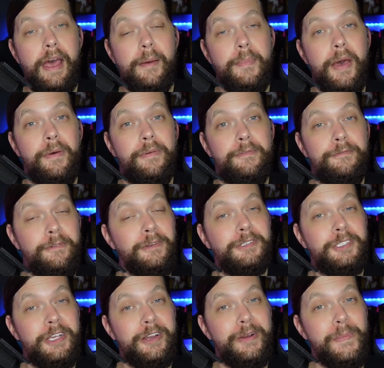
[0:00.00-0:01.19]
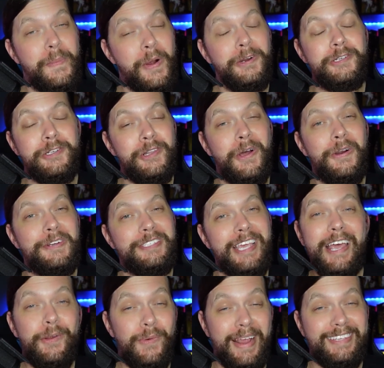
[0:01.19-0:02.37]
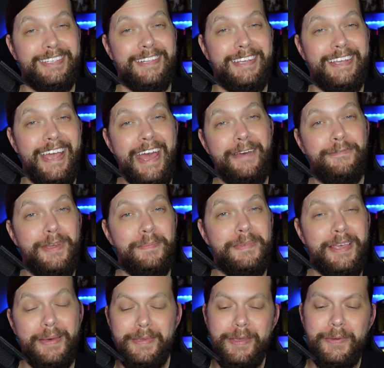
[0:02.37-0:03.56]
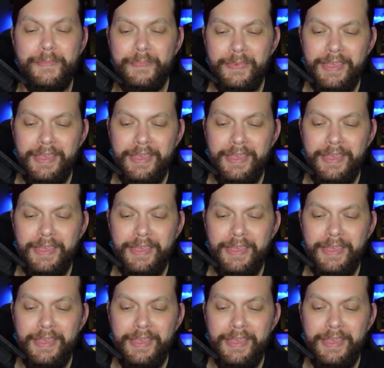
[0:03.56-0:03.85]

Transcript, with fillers: about Frontier Martial Arts Wrestling, FMW.